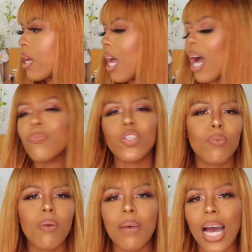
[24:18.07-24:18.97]
how much will
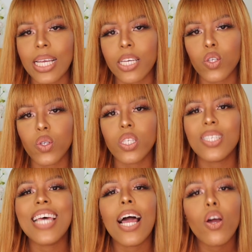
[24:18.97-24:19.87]
mama you do?
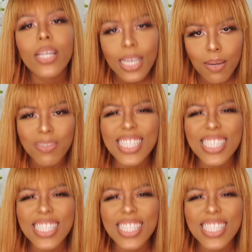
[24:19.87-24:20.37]
Tell on him.